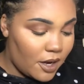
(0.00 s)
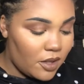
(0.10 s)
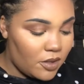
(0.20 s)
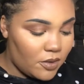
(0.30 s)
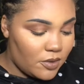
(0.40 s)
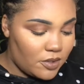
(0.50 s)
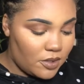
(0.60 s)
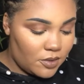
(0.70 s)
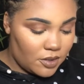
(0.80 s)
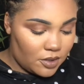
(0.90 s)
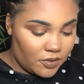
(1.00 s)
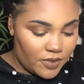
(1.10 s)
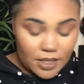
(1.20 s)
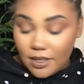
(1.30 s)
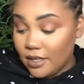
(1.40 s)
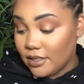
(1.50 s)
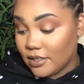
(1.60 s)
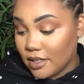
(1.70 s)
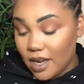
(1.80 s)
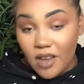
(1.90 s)
I only use a little bit.
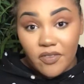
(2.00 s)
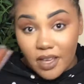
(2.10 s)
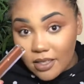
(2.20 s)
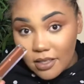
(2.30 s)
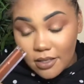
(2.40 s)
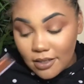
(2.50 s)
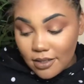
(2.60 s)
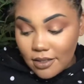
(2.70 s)
It's Covet.